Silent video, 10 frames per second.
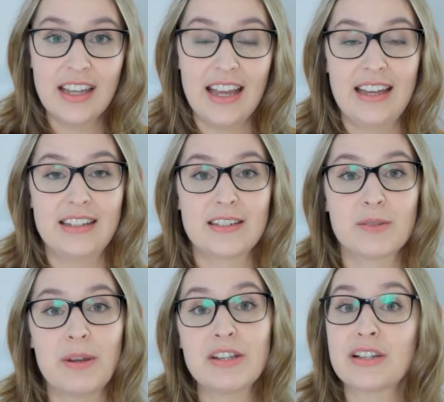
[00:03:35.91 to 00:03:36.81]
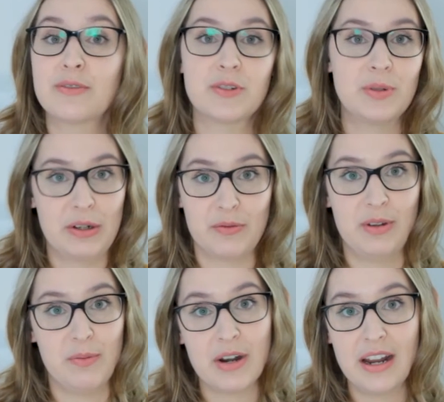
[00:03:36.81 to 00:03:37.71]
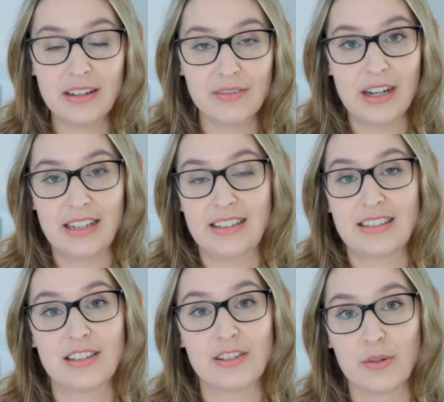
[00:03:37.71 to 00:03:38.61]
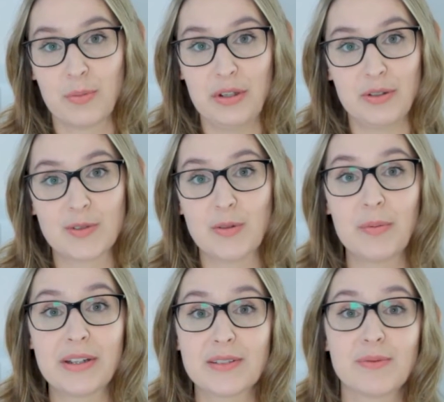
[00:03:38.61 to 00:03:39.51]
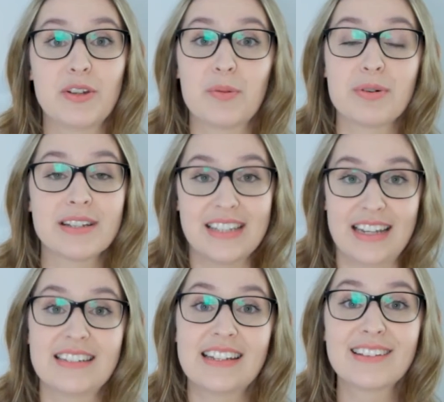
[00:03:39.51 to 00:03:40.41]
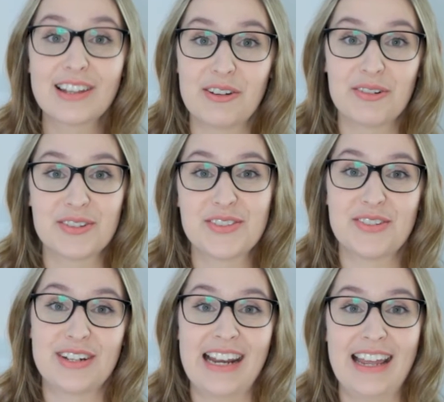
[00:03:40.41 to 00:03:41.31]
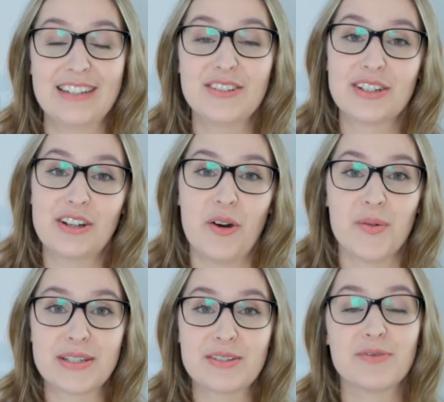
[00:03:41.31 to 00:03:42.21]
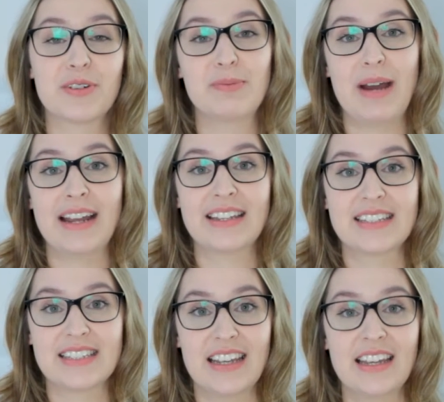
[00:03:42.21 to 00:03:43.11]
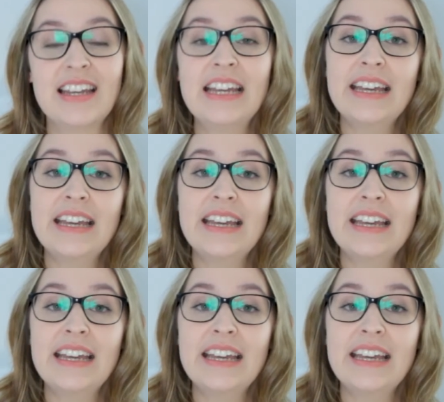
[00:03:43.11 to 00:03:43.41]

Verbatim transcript: And especially if you're doing a rebrand, I feel like this is super useful because when you're presenting the logo to your client, you can always refer back and say,